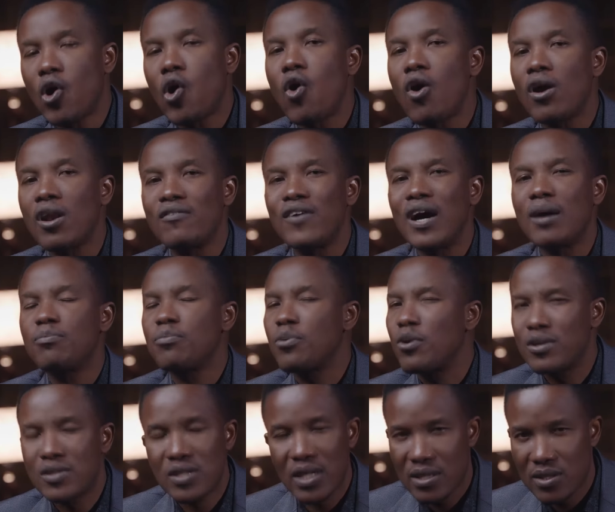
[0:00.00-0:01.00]
all of our
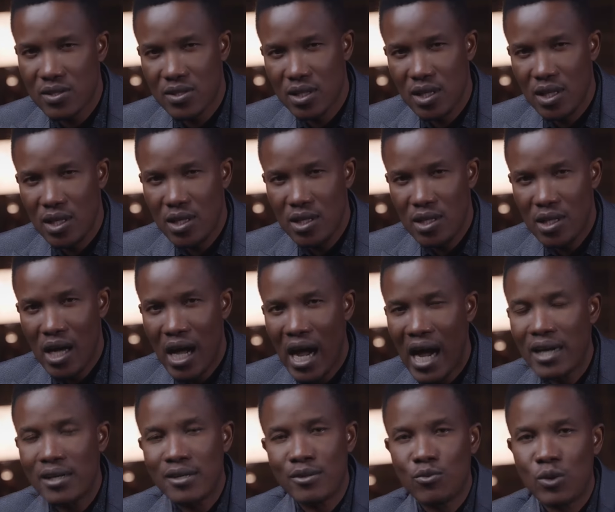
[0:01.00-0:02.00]
projects.
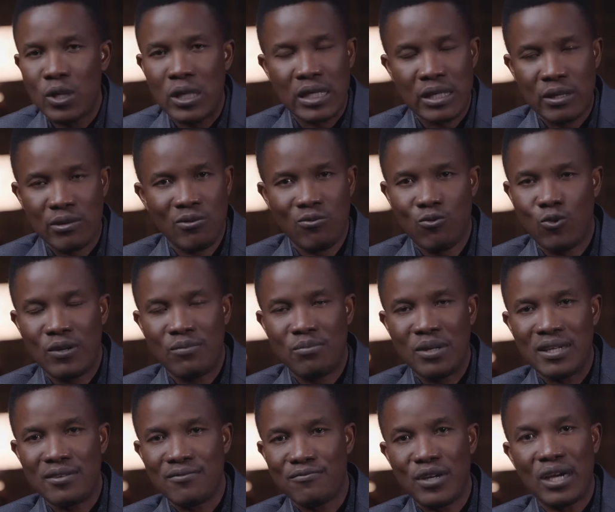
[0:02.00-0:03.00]
And we've
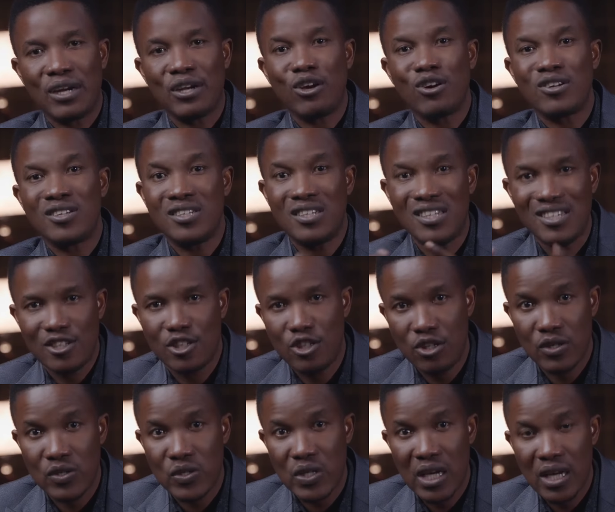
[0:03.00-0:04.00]
been very
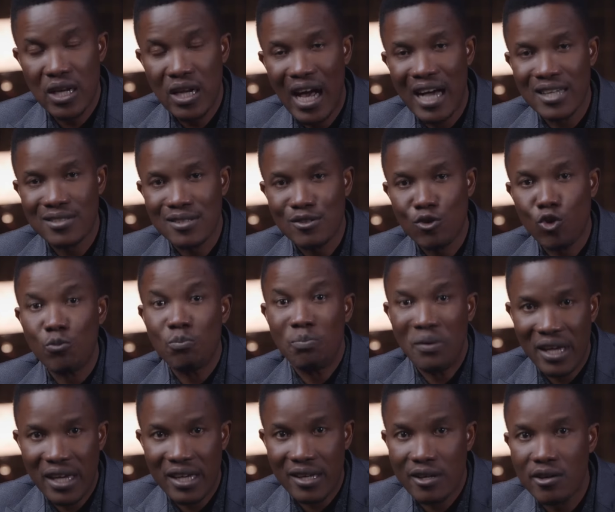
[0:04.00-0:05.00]
audacious at
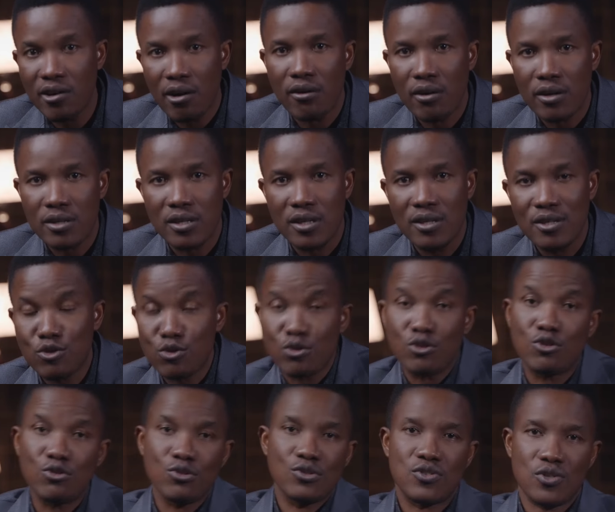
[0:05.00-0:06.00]
obeying God to
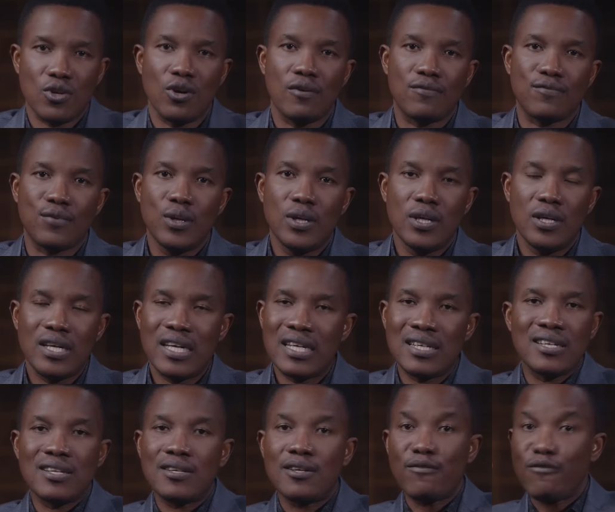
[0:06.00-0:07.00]
do stuff. In
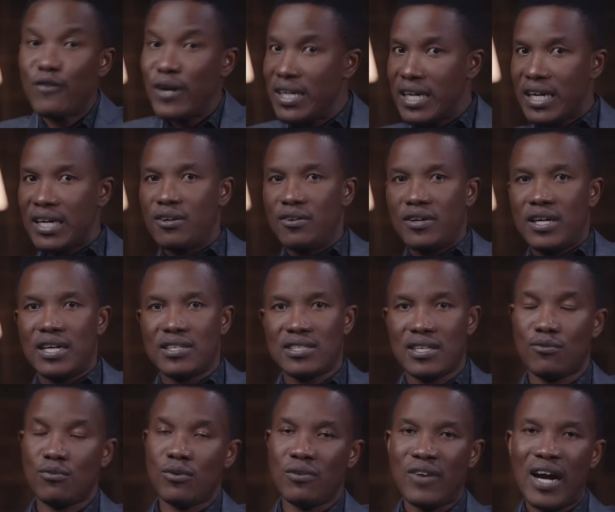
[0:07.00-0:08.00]
the different areas
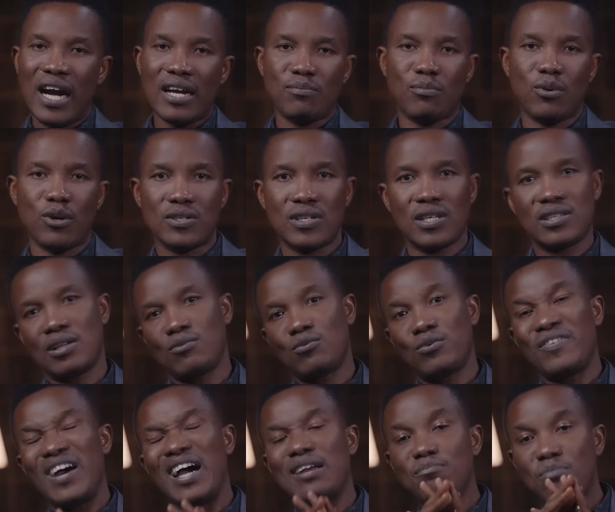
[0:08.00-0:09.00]
that we've had projects and we've
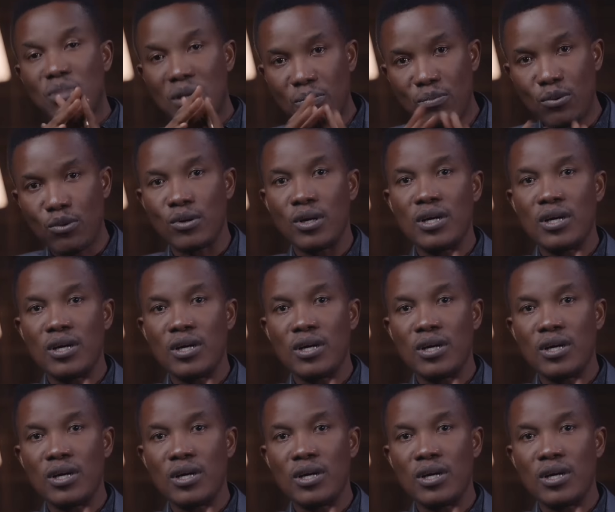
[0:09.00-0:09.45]
had people